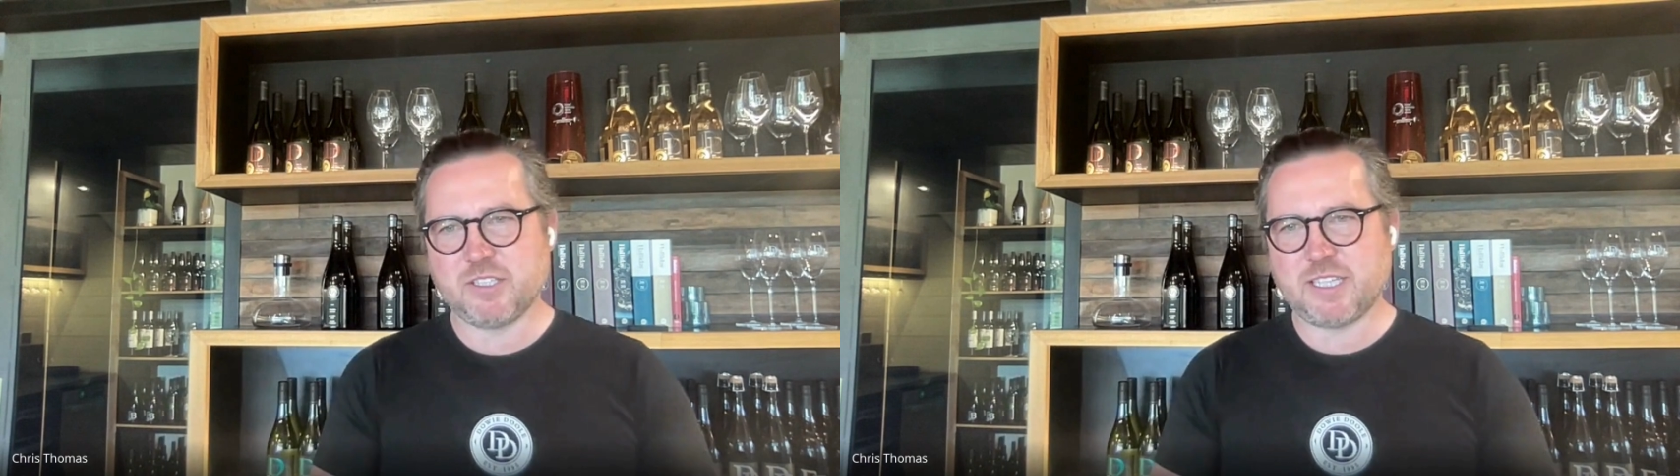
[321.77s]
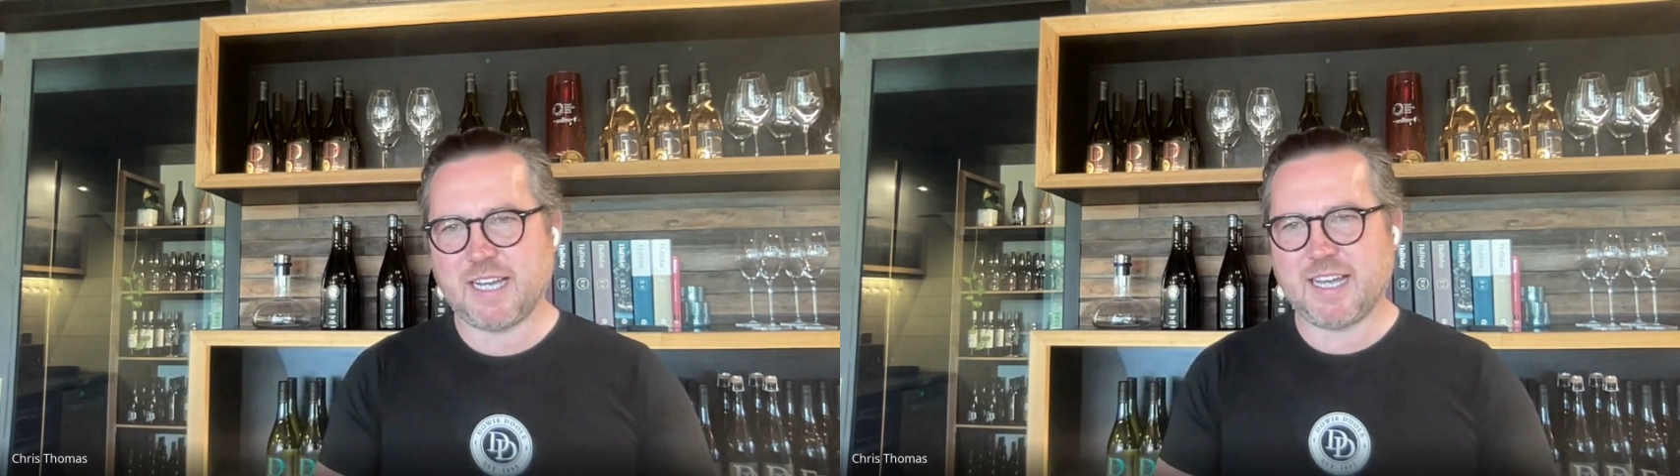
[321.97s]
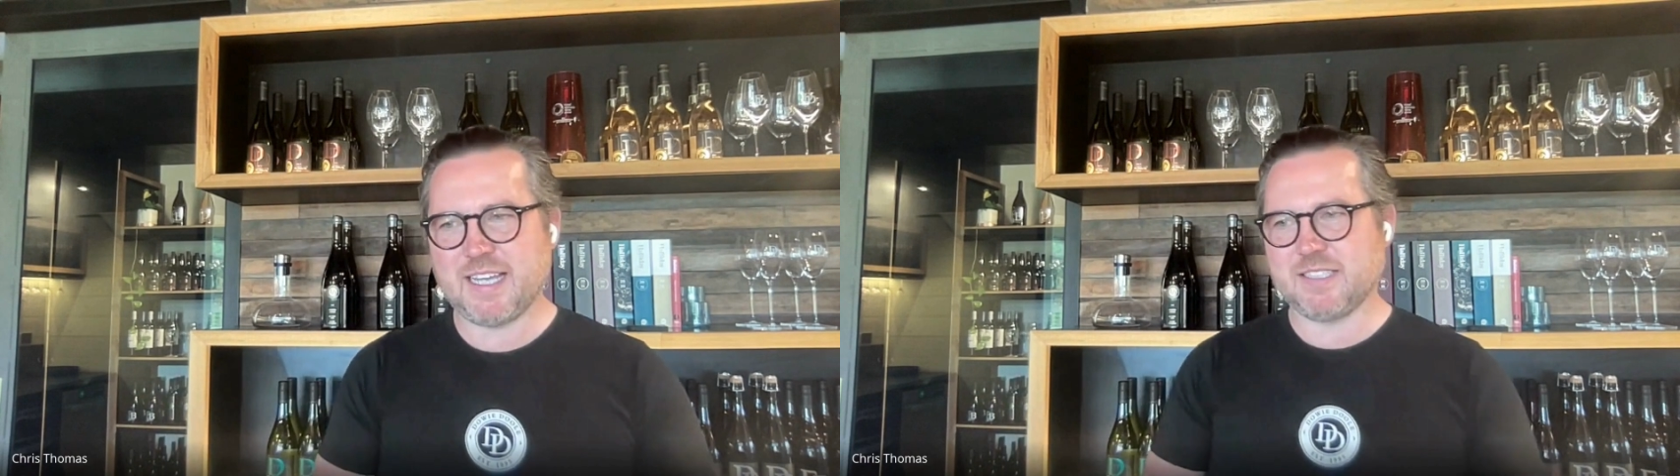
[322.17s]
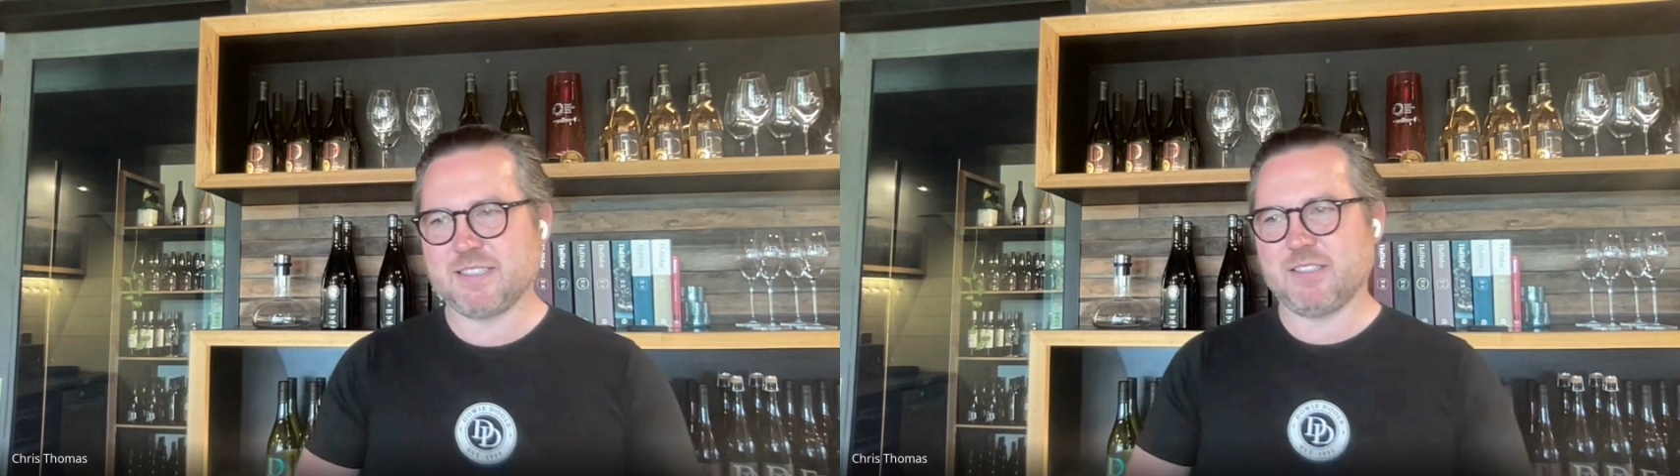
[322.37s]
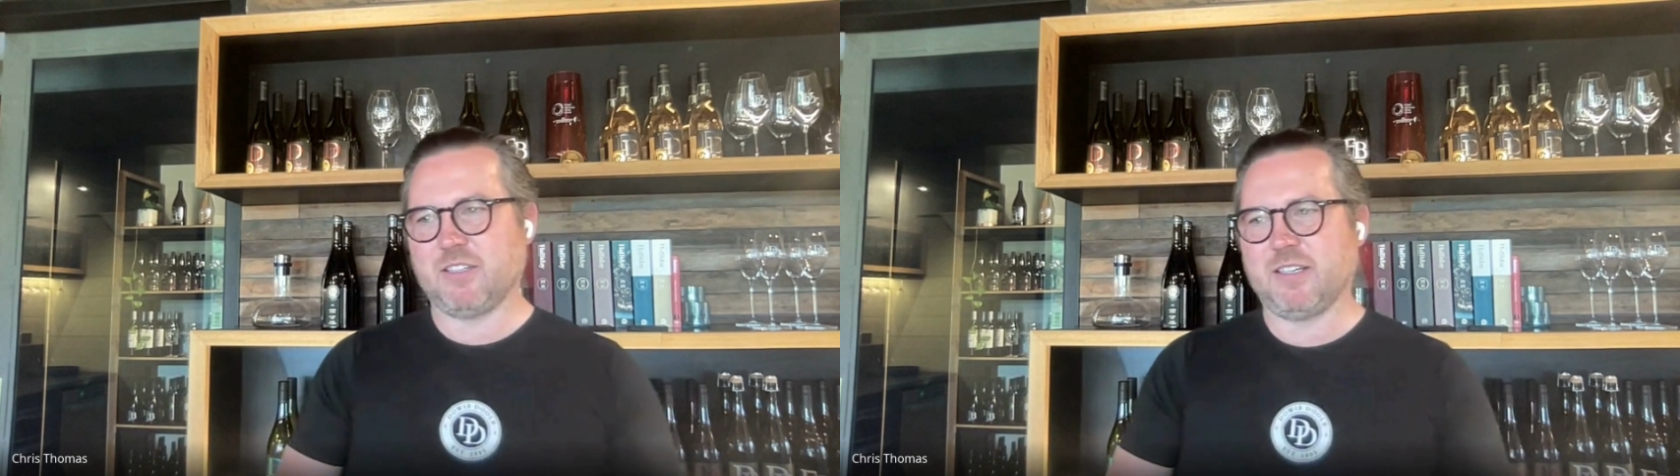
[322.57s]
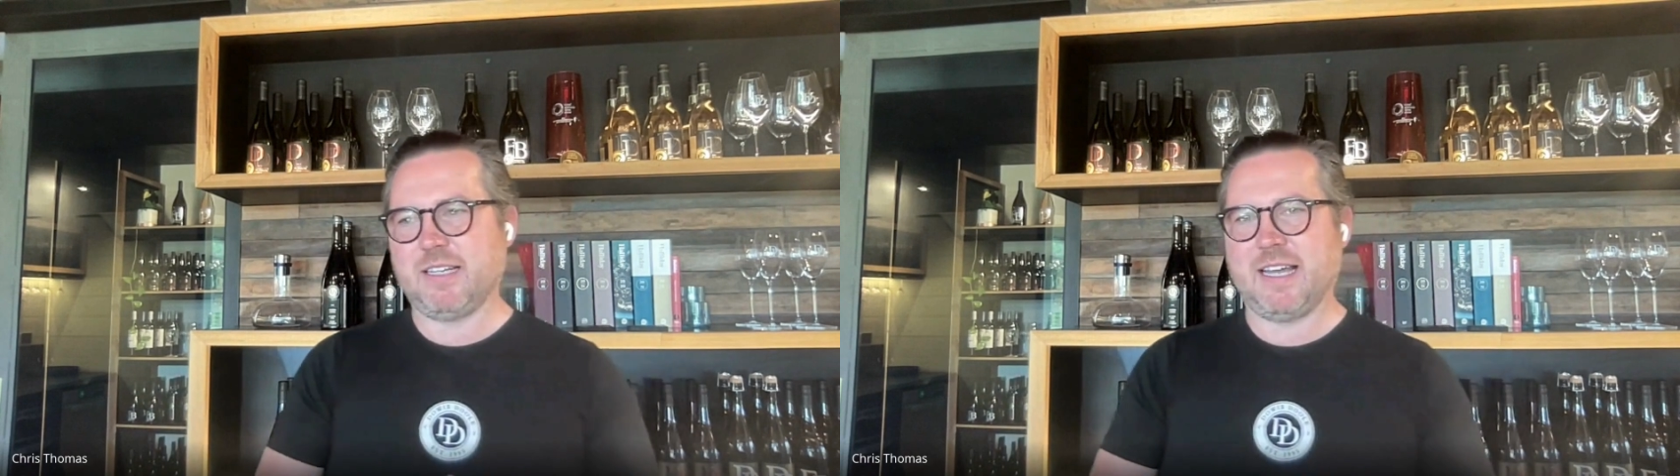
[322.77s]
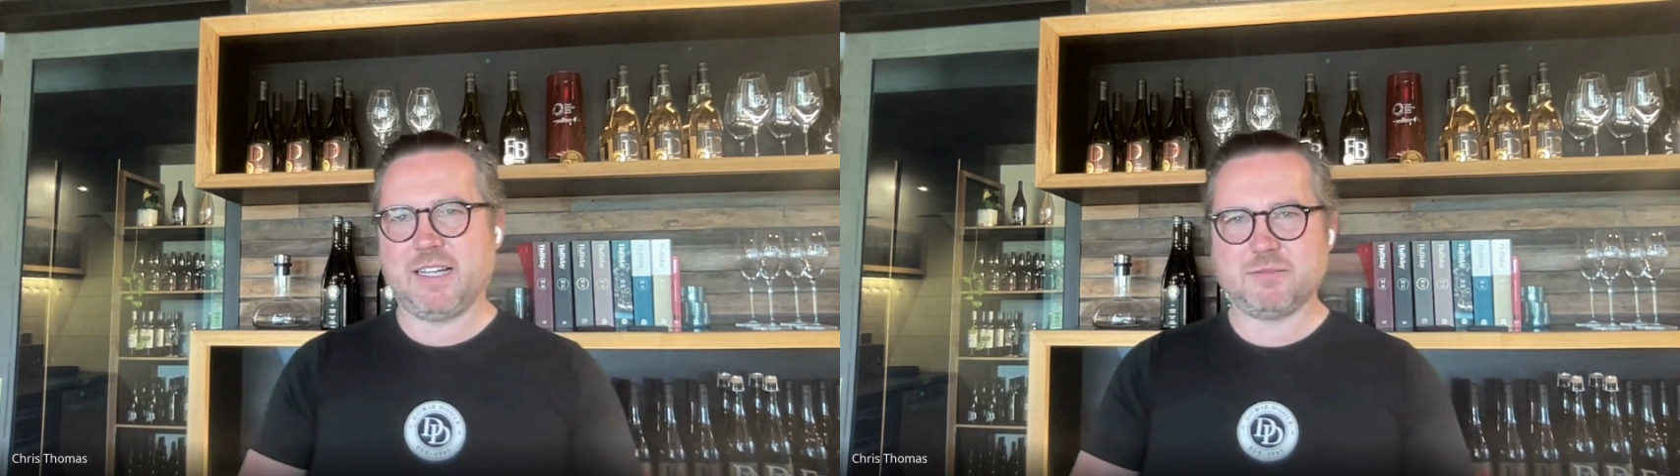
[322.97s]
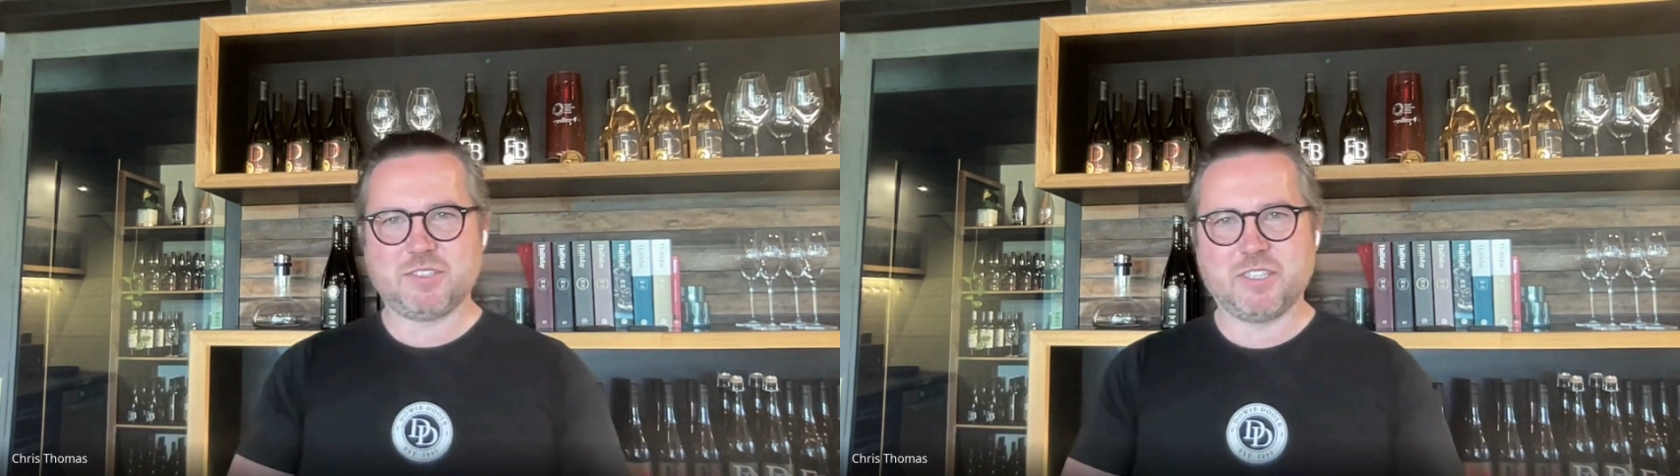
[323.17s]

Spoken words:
UK and out,